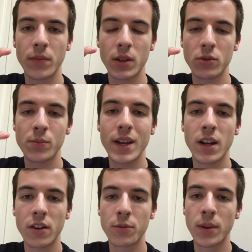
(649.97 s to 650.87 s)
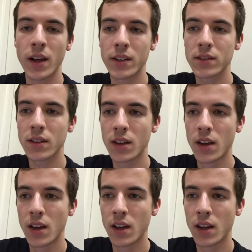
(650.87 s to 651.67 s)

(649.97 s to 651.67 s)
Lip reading: it was made out of plastic,